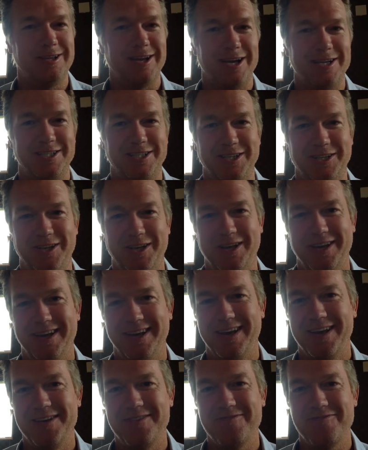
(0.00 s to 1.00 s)
touchy
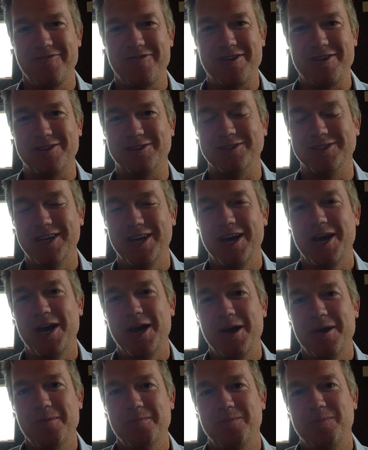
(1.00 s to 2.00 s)
field.
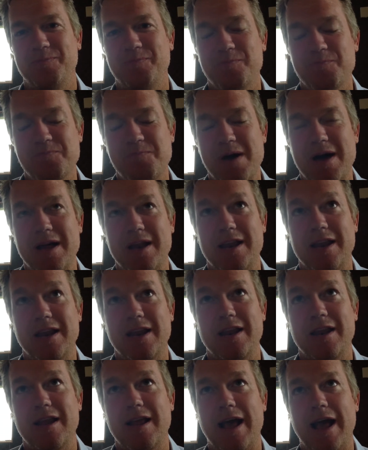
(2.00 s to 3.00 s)
But
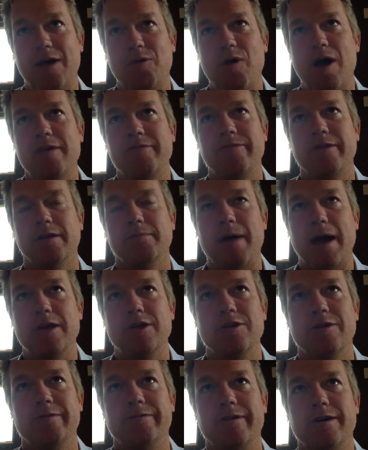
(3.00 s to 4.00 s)
how I feel about
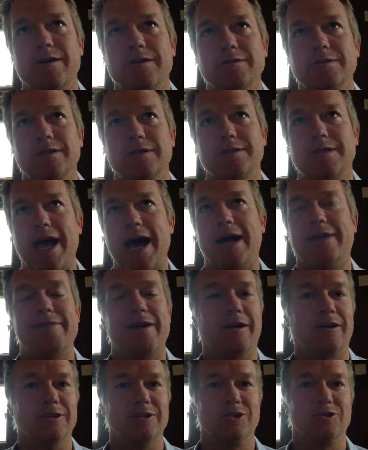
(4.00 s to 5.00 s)
UFOs, it's out of
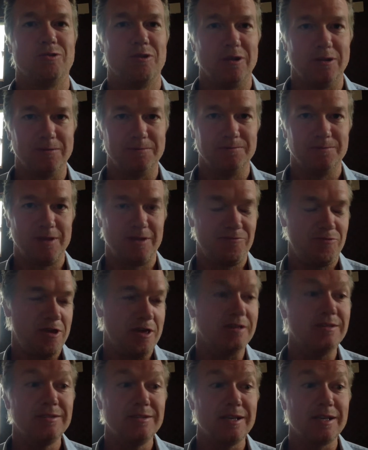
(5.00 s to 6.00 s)
our control. If they
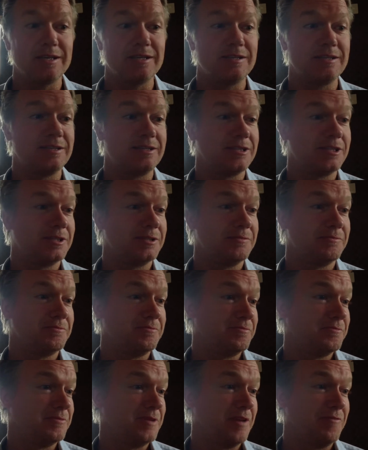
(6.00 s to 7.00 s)
exist,
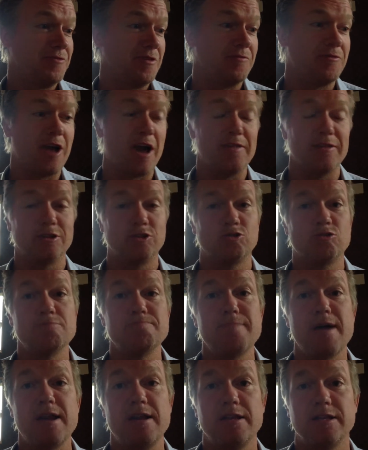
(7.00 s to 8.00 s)
if they've got this
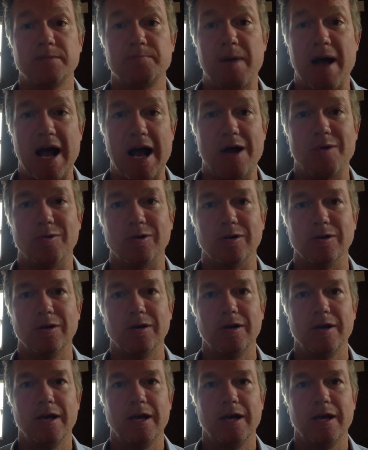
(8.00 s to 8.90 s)
tremendous power,